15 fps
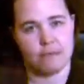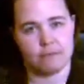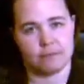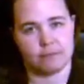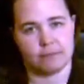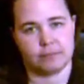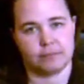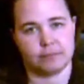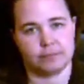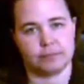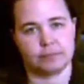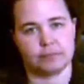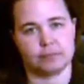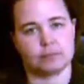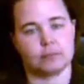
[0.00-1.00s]
Assistive
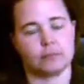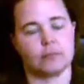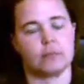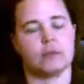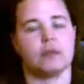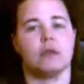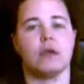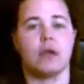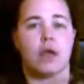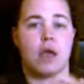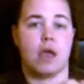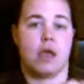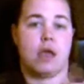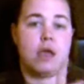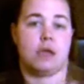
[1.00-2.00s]
technology
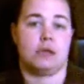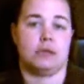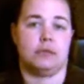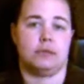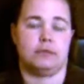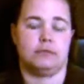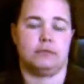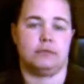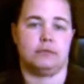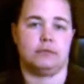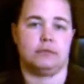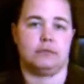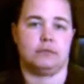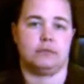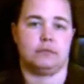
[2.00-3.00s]

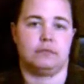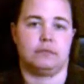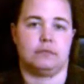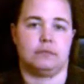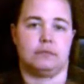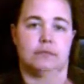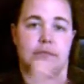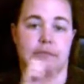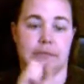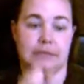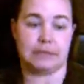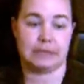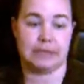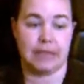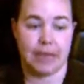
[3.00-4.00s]
can also make
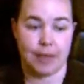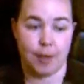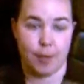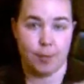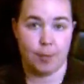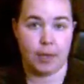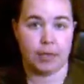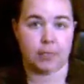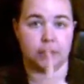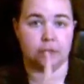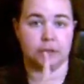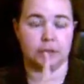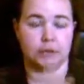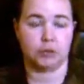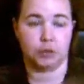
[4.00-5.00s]
students look
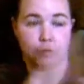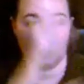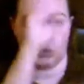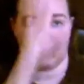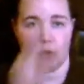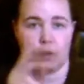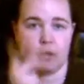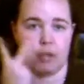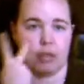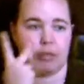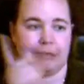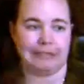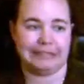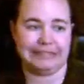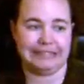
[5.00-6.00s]
different and stand out.
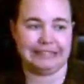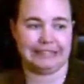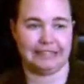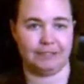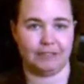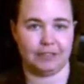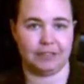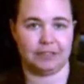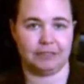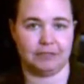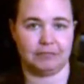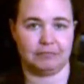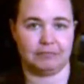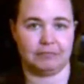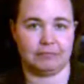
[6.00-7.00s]

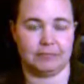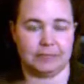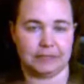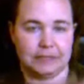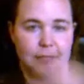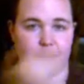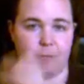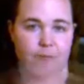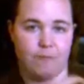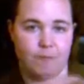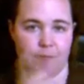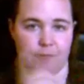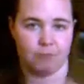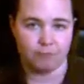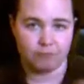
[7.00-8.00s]
A student may
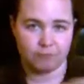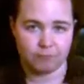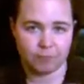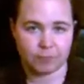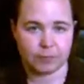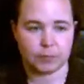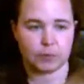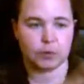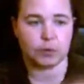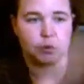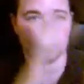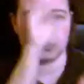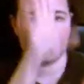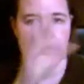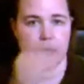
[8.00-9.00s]
have a
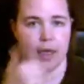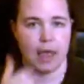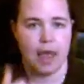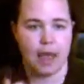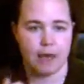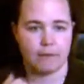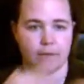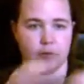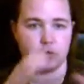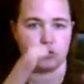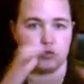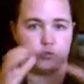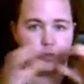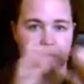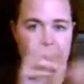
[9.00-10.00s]
communication device
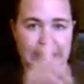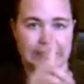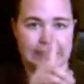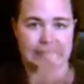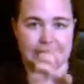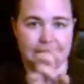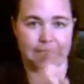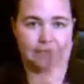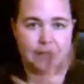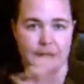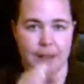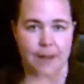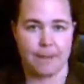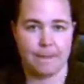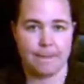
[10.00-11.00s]
but does not always
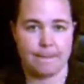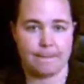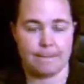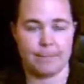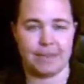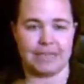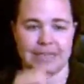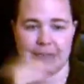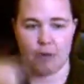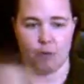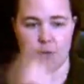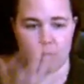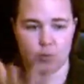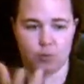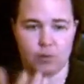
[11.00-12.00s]
want to carry it
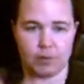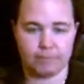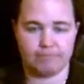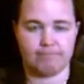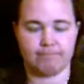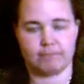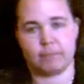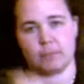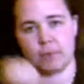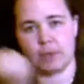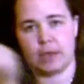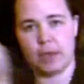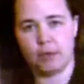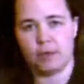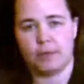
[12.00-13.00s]
around because the other
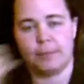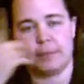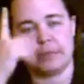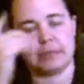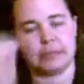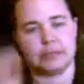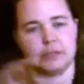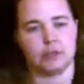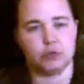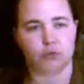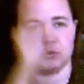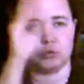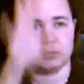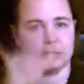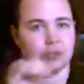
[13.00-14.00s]
students are
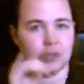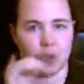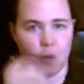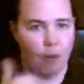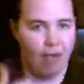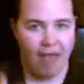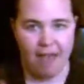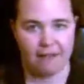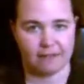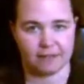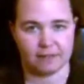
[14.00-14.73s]
not carrying one.